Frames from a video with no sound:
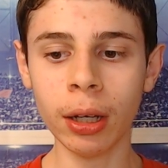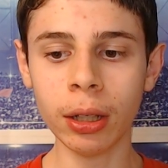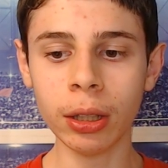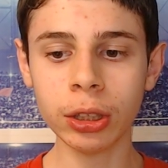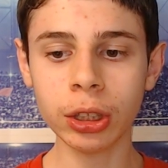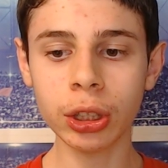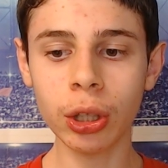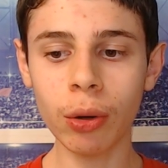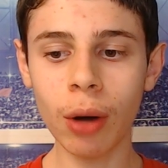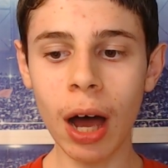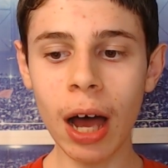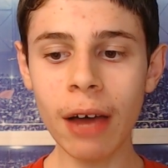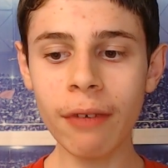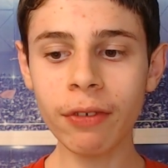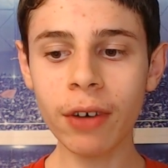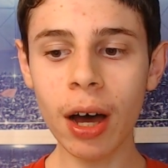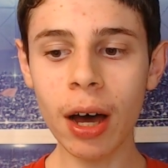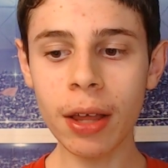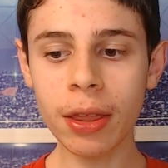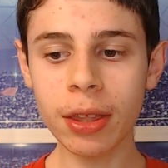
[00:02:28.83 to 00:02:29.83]
So I've
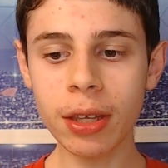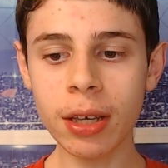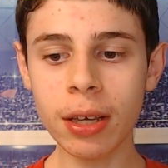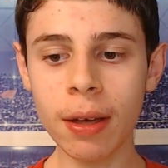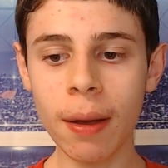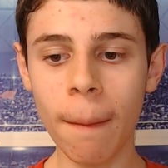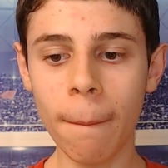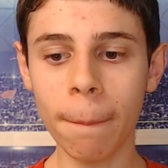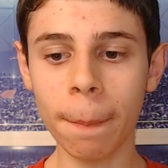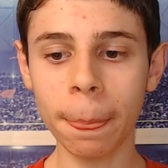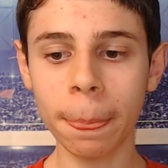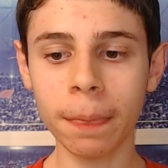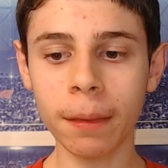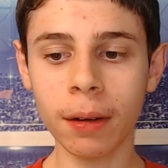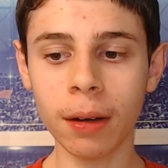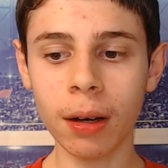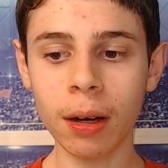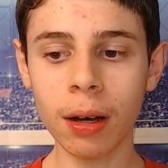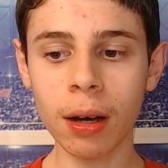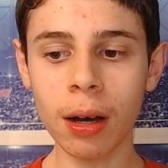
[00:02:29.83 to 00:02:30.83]
got the
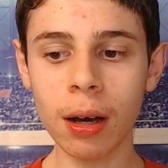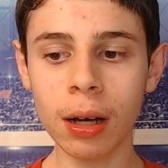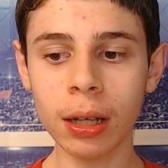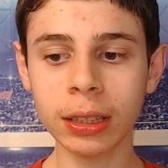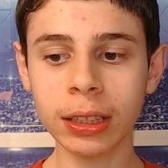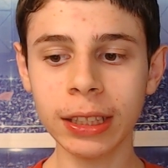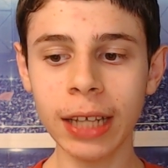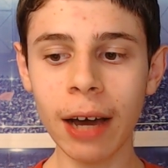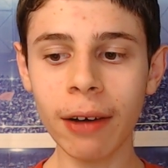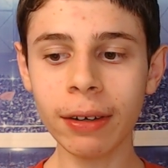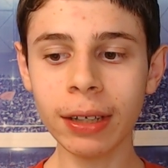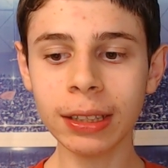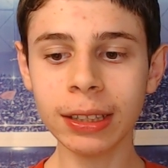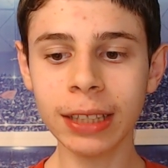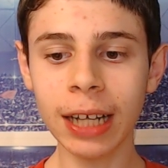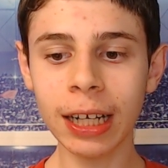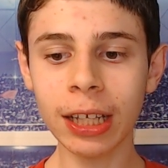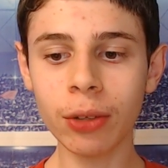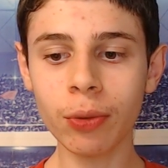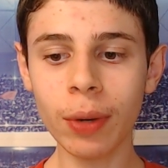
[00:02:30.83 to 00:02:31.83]
uh, Stallions
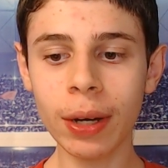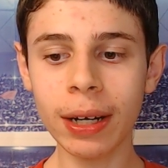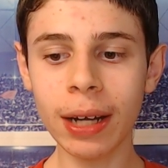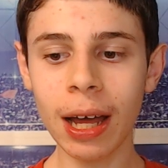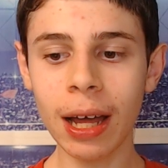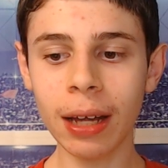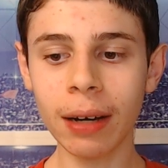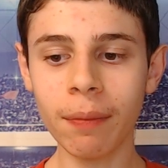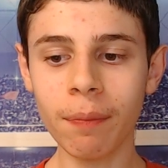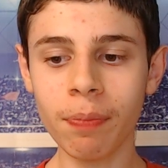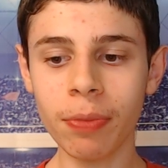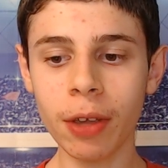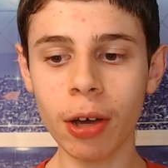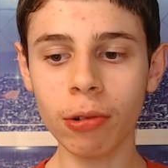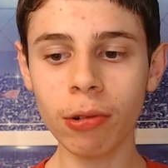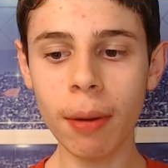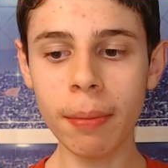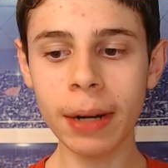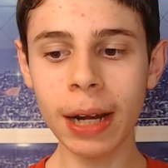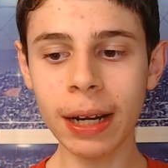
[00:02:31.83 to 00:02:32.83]
getting the win and
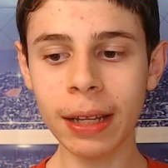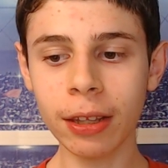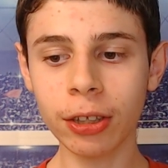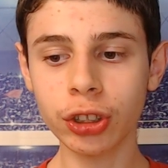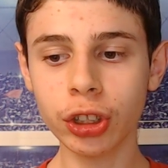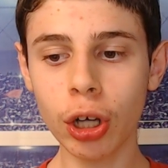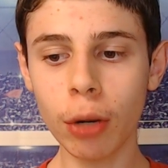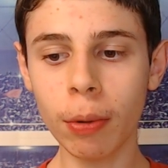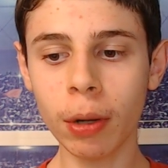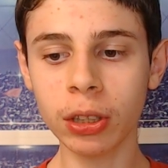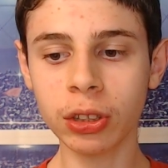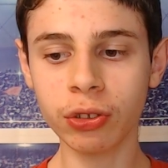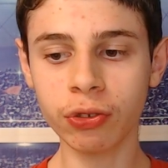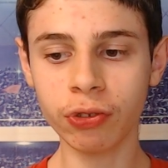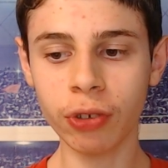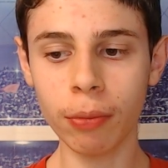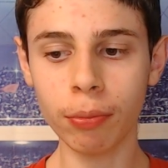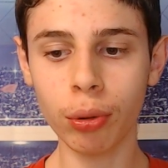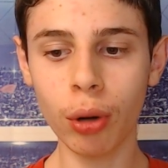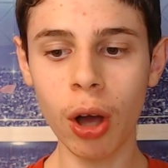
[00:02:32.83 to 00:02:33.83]
eliminating the Showboats
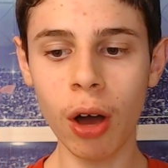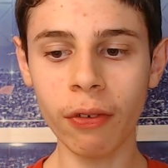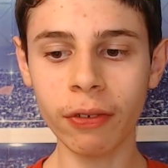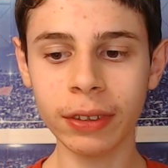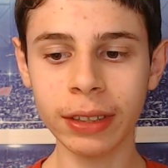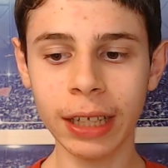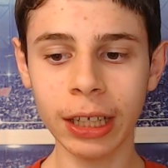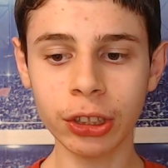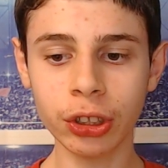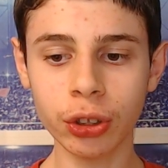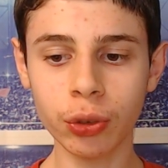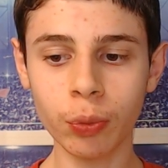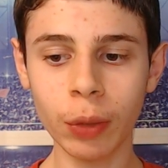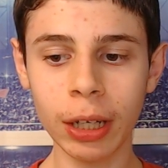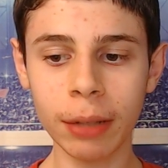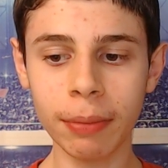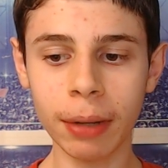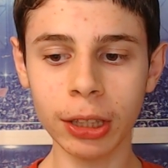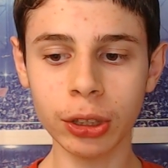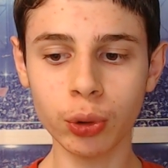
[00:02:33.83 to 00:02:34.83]
from playoff contention,
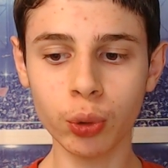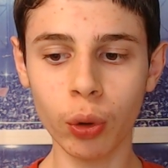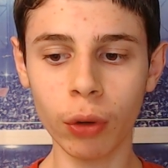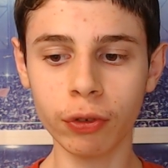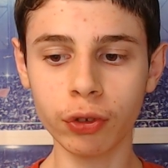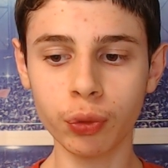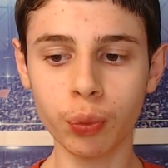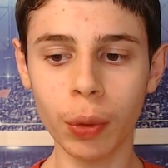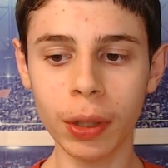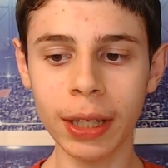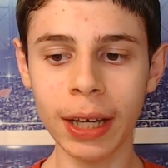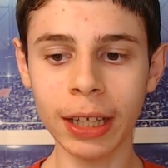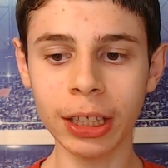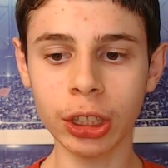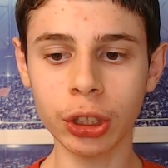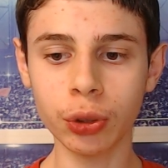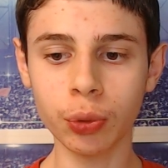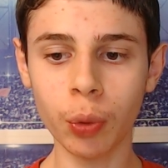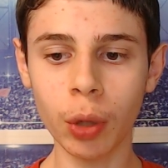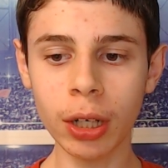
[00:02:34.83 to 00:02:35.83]
winning by a score of 28
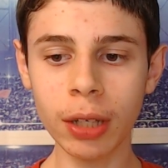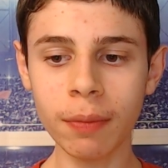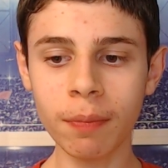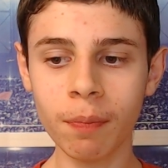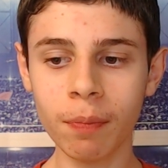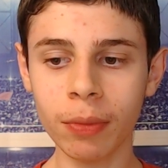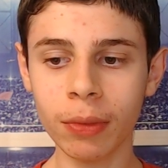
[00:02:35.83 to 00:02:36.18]
to 20.